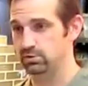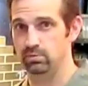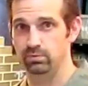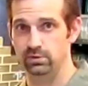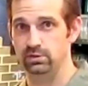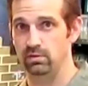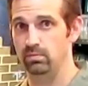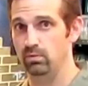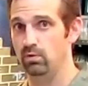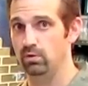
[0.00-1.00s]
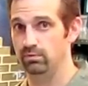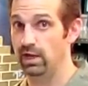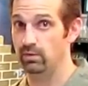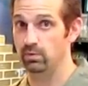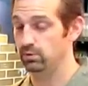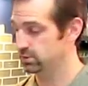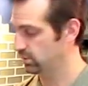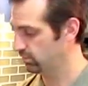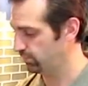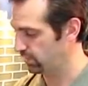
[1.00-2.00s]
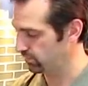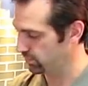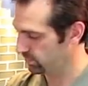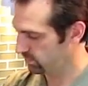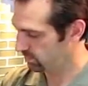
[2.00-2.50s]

so it brings out more of that roasting flavor.